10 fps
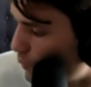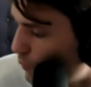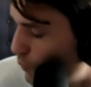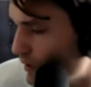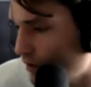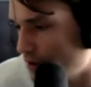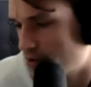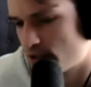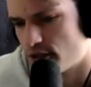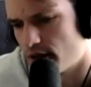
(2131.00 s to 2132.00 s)
we learn
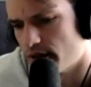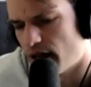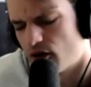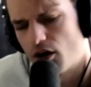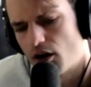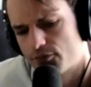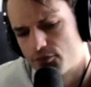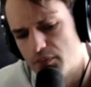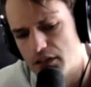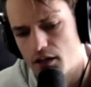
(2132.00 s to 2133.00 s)
to turn that off
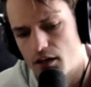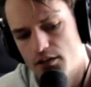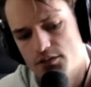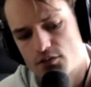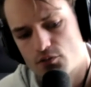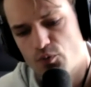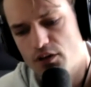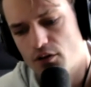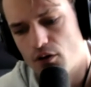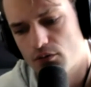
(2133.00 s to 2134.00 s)
because we
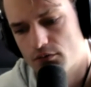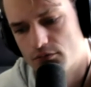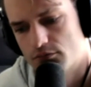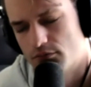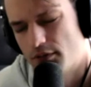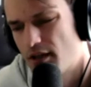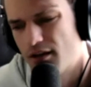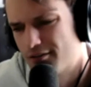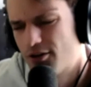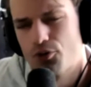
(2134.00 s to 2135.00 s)

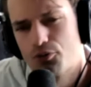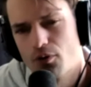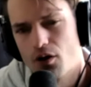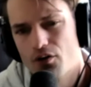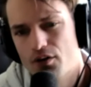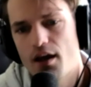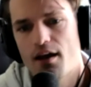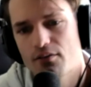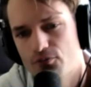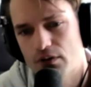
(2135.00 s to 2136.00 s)
can't go through our
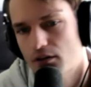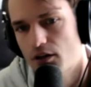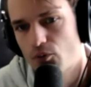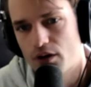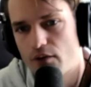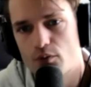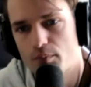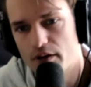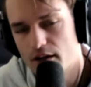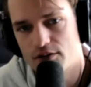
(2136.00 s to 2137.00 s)
day feeling what
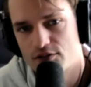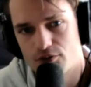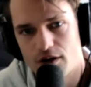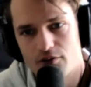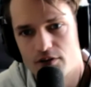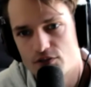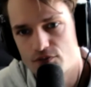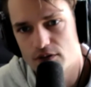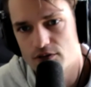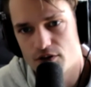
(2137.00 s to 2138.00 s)
everybody else around us
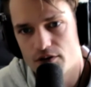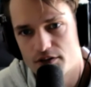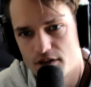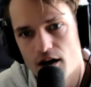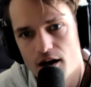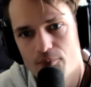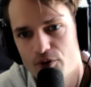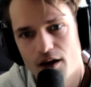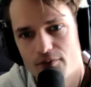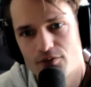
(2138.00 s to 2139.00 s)
feels all the time. We
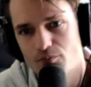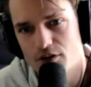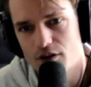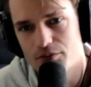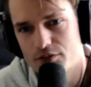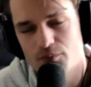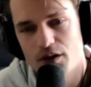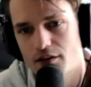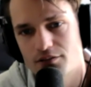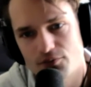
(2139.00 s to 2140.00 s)
have to be able to
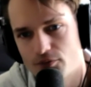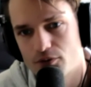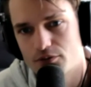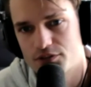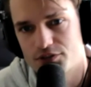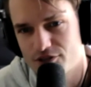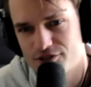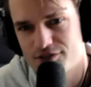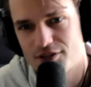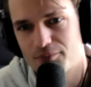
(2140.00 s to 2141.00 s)
make difficult
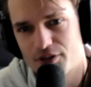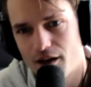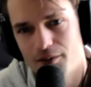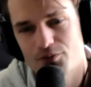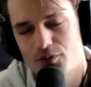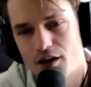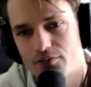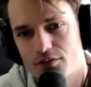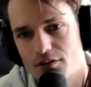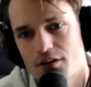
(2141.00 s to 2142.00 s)
decisions sometimes. We have
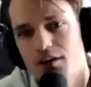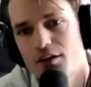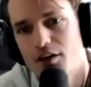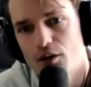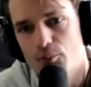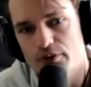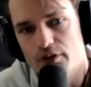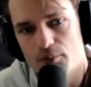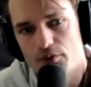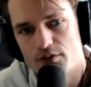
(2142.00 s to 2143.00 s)
to be
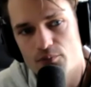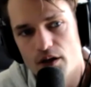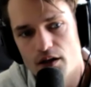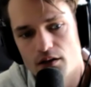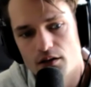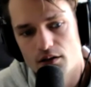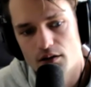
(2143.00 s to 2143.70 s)
able to make